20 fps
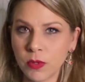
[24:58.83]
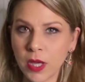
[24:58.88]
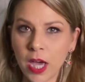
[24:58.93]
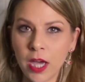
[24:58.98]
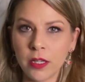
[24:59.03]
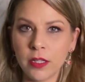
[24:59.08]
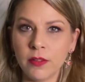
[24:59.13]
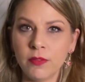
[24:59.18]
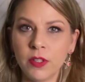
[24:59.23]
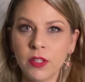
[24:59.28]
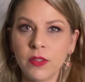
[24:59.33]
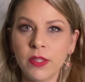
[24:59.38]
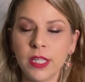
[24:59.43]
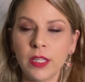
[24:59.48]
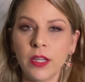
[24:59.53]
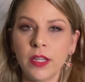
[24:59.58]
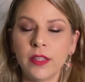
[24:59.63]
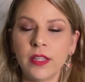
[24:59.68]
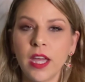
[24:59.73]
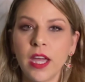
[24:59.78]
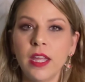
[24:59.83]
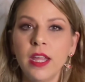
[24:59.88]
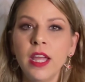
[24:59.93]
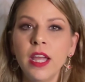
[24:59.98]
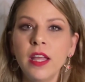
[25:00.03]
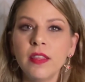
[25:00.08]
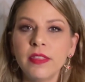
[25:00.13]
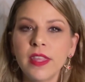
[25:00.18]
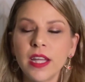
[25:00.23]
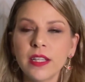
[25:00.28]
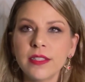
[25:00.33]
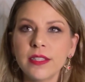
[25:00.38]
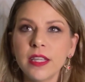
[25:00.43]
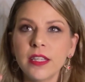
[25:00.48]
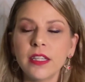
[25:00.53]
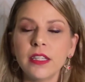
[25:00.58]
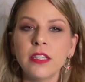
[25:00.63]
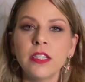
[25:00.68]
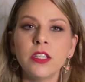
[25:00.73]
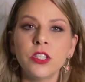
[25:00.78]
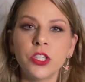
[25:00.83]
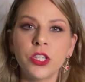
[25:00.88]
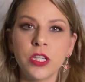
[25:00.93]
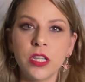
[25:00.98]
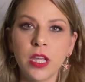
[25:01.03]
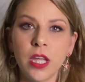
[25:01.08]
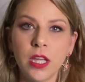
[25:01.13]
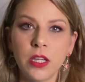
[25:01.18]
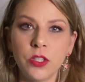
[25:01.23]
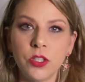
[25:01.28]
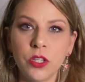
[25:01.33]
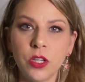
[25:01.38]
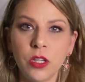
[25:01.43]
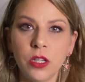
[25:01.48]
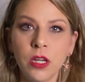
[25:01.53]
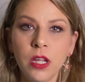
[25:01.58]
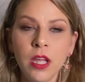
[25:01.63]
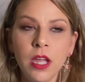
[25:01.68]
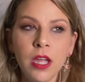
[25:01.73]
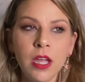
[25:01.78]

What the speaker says: that and everything like that. That's like initiation.